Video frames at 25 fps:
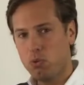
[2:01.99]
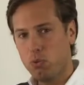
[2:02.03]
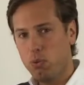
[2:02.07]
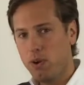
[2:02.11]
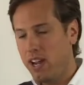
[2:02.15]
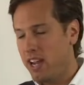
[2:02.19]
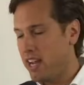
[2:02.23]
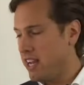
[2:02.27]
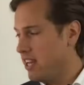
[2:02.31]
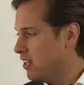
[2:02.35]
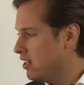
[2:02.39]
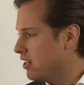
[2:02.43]

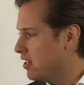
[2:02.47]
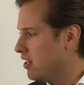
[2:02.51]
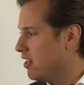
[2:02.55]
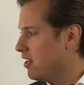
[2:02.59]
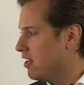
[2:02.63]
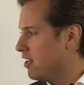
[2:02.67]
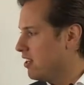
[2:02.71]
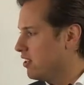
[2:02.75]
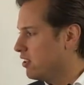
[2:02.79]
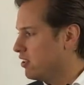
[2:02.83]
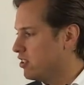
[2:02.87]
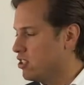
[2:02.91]
way,
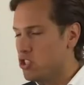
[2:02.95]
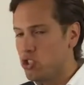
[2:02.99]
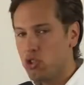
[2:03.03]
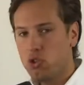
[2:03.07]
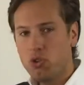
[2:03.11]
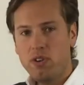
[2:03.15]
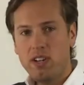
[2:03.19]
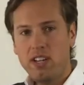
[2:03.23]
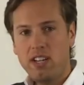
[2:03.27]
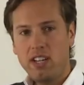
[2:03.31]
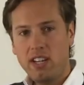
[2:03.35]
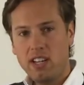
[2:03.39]
the
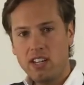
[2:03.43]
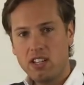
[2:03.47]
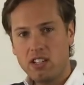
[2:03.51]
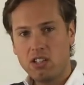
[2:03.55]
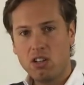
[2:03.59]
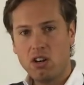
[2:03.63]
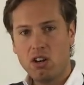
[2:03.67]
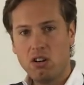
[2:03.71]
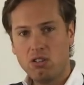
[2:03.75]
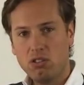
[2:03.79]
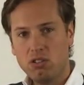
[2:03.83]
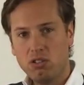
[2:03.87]
tree is
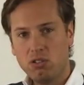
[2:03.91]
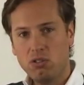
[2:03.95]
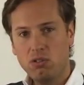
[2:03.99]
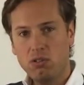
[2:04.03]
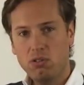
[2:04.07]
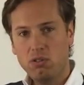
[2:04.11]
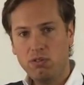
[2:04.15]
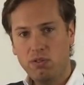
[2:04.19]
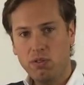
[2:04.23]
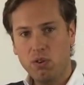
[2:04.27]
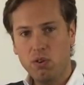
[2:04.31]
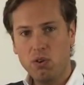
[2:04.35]
going to
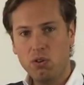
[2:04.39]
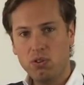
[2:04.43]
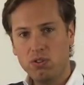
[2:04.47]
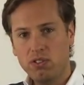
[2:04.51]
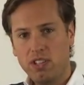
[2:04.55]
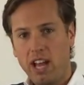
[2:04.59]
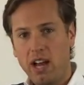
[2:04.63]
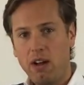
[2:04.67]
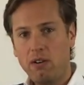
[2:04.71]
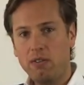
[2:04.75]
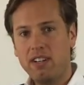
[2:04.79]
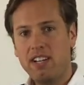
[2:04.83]
fall
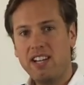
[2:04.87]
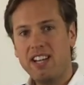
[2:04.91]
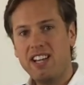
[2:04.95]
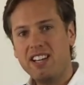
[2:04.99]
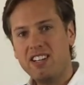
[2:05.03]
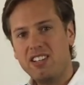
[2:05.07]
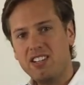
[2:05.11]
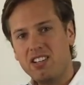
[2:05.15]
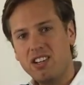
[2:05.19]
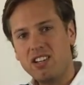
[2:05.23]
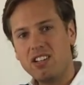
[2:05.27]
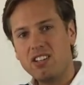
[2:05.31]
down.
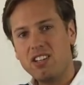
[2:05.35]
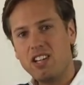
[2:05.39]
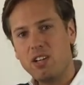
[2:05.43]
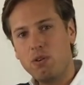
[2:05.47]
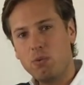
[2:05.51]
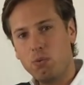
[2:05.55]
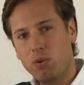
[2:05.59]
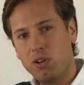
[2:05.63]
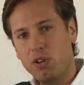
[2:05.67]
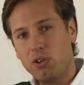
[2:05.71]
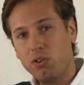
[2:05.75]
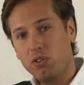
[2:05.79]
It
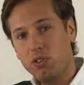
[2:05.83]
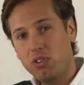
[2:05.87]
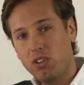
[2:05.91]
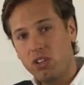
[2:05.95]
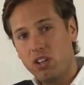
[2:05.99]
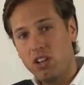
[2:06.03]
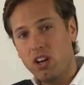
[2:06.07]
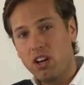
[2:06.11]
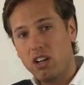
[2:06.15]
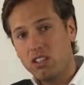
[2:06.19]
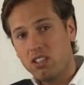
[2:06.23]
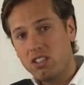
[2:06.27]
will
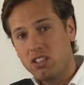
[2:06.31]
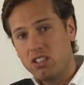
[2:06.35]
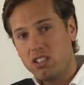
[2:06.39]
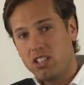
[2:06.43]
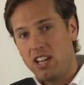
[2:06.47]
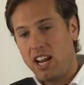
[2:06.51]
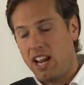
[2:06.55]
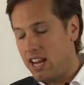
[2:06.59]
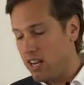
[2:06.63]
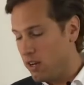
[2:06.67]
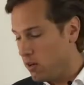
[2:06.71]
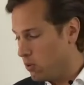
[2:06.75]
not
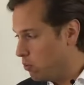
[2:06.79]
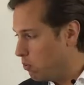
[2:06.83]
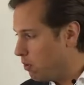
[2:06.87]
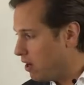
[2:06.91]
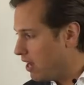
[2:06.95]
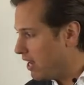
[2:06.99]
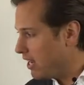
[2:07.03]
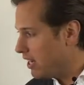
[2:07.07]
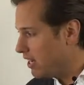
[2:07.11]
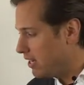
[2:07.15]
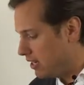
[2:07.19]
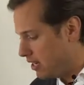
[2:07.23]
stay.
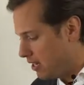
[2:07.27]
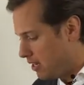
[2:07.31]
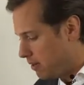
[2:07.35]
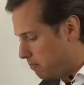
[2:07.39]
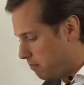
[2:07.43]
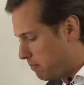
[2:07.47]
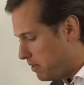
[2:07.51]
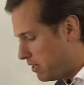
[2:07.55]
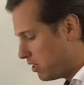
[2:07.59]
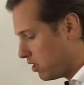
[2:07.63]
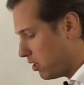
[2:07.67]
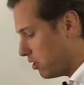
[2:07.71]
Why?
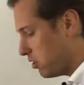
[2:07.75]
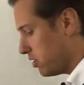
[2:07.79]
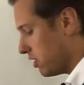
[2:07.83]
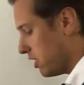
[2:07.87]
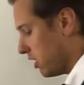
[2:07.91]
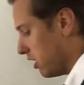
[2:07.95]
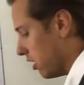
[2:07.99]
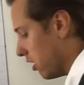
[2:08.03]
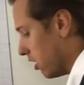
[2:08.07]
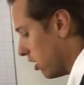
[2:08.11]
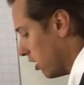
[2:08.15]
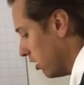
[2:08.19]
Because
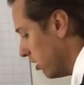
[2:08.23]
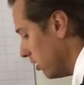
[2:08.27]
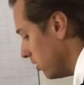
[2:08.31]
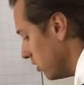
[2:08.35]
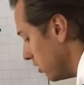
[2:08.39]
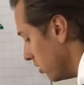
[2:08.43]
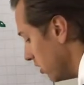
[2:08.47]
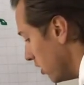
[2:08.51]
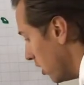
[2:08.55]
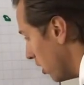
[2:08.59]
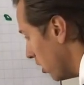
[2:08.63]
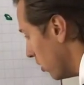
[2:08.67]
there are
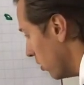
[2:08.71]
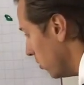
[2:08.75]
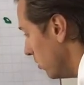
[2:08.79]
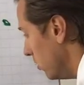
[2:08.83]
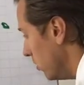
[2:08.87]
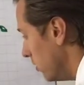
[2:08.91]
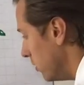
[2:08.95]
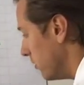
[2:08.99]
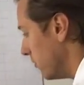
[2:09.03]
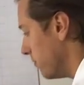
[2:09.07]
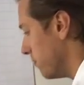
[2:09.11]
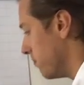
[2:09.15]
no
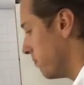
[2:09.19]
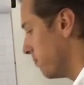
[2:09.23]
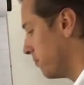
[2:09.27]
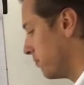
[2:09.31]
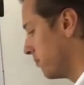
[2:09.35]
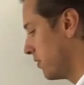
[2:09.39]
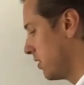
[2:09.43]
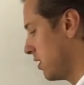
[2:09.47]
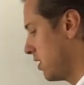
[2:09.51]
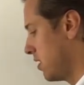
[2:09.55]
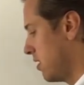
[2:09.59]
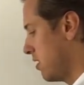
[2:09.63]

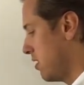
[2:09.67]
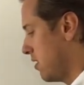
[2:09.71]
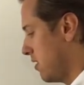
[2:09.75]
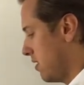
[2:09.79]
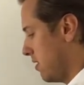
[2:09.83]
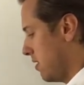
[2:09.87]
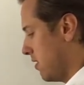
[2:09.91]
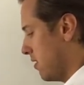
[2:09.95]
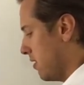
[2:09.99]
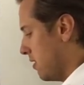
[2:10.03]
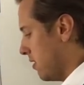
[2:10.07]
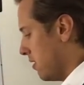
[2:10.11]

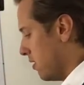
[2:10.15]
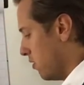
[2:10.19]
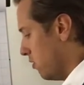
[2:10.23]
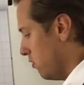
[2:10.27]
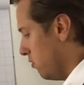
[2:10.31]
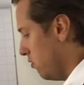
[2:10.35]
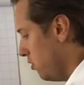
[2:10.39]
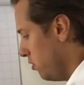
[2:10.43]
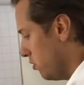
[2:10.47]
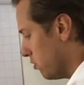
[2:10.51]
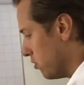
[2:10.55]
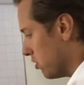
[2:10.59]

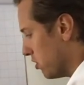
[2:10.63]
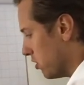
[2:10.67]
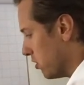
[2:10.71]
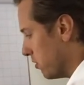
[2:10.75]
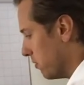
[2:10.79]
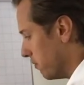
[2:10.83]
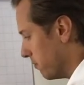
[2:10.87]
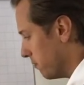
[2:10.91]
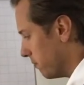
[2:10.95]
roots.